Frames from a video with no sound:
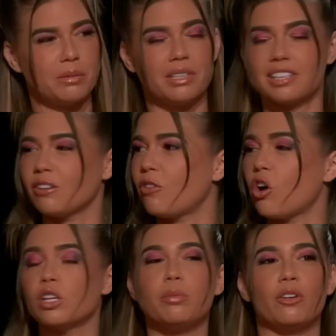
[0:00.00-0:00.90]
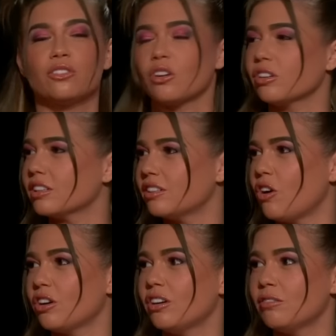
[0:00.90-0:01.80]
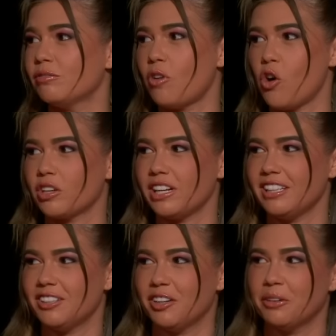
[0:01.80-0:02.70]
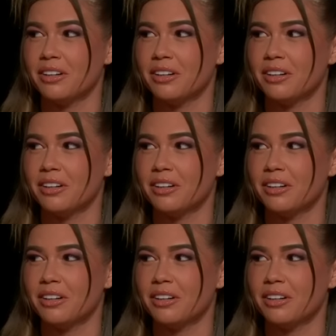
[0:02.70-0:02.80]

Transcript: Maybe that's how volleyball started, on a volcano.